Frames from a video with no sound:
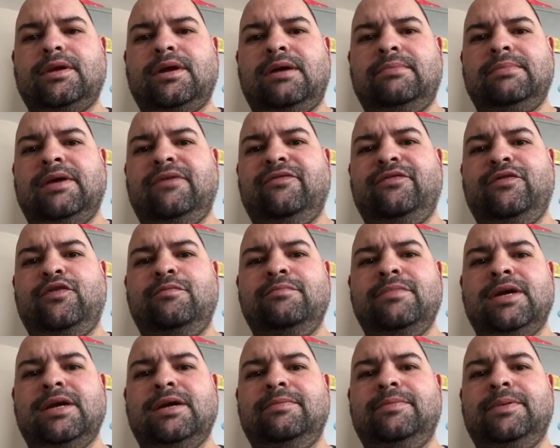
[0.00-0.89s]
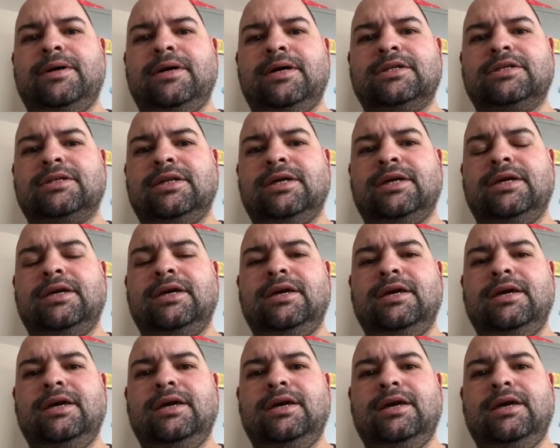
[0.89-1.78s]
I mean, for me personally,
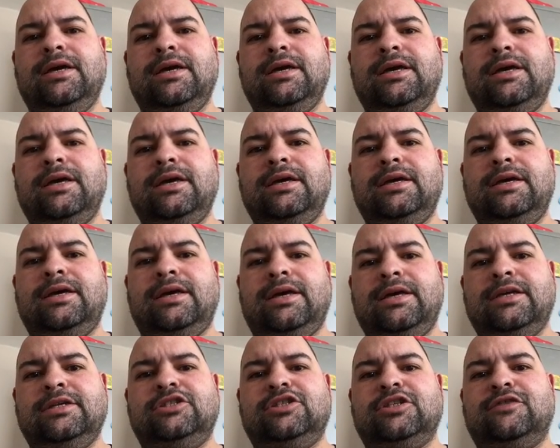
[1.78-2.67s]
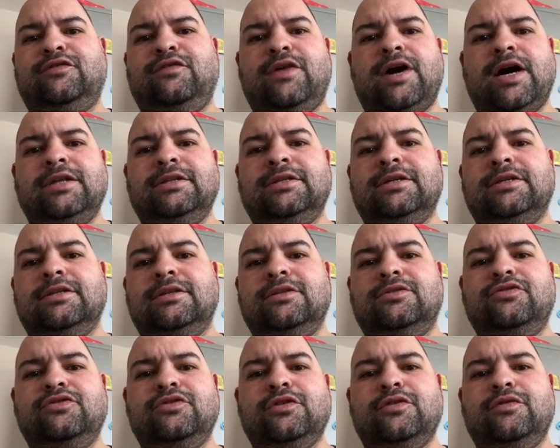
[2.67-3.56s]
it is just finding the
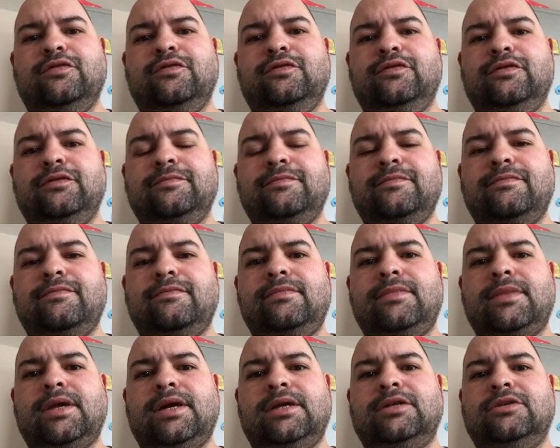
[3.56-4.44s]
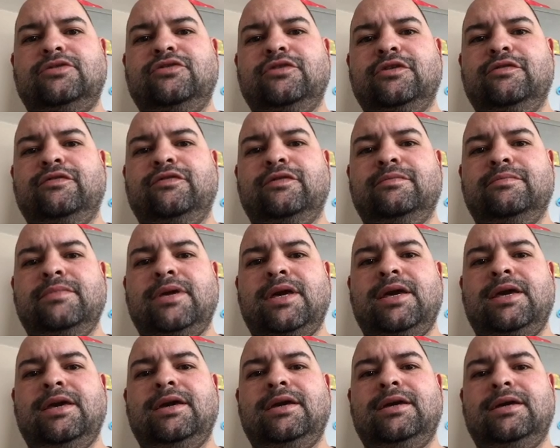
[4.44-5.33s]
truth. And the truth for
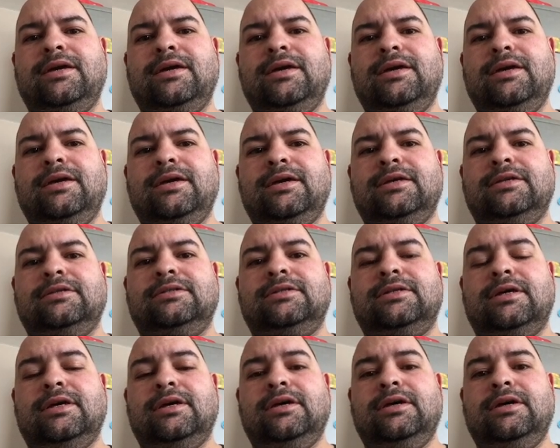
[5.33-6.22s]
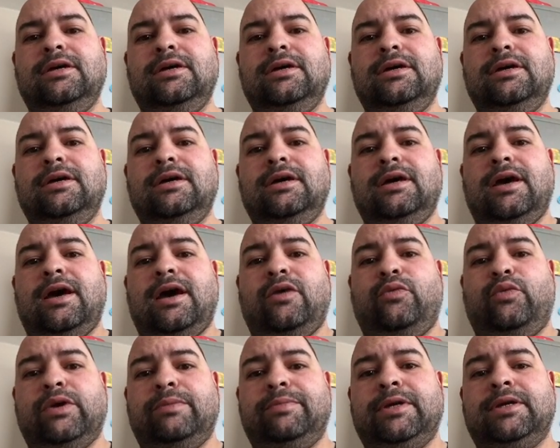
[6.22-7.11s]
me is
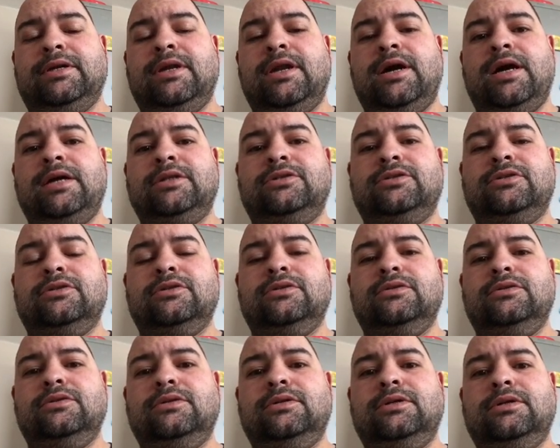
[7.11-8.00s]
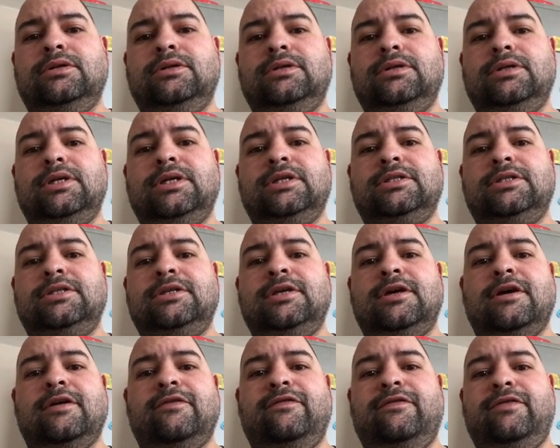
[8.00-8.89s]
have we been lied to? Is
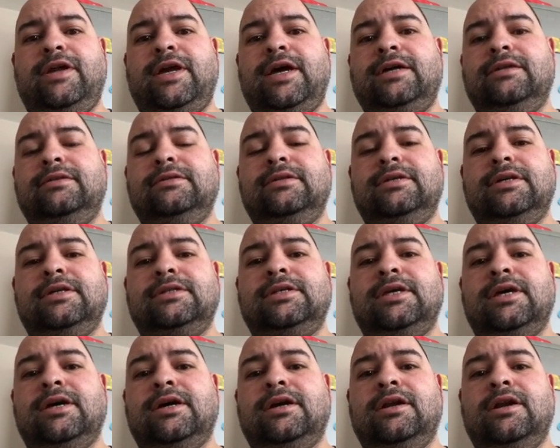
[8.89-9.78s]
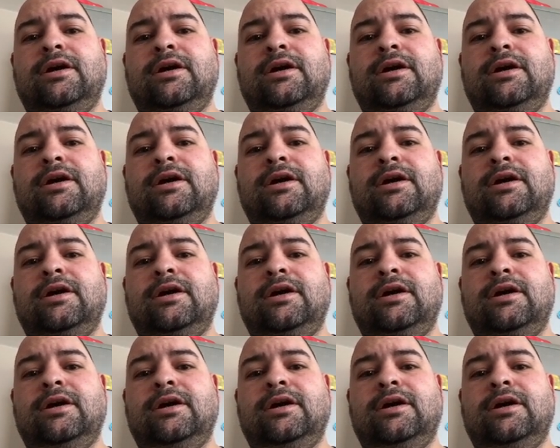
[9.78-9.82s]
the earth flat? Is it a